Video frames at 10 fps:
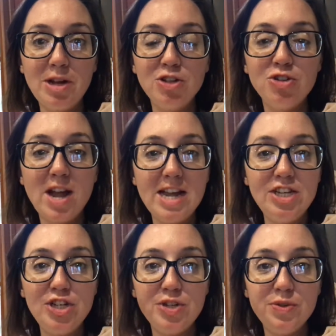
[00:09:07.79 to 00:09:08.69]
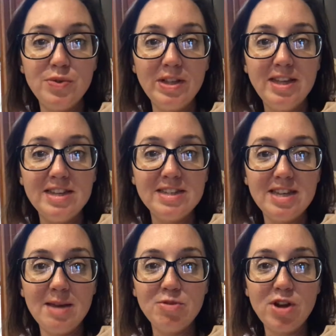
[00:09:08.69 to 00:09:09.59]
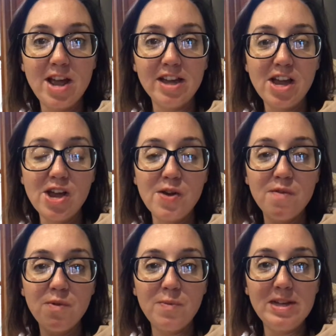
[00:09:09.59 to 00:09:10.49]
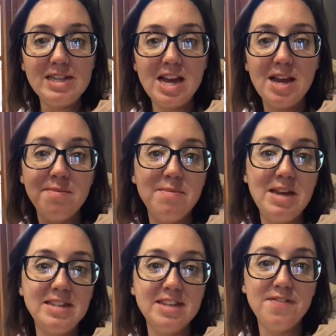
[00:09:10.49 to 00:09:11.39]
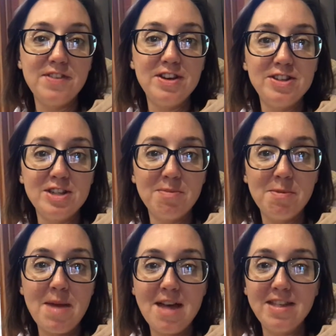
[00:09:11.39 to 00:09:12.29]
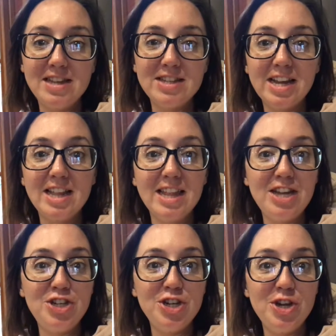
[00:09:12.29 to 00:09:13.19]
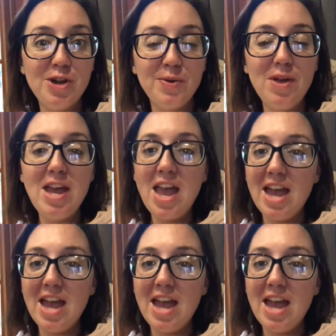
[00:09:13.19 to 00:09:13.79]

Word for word: but I'll try to at least keep track of what time Macy finishes up her math at so I can let you know.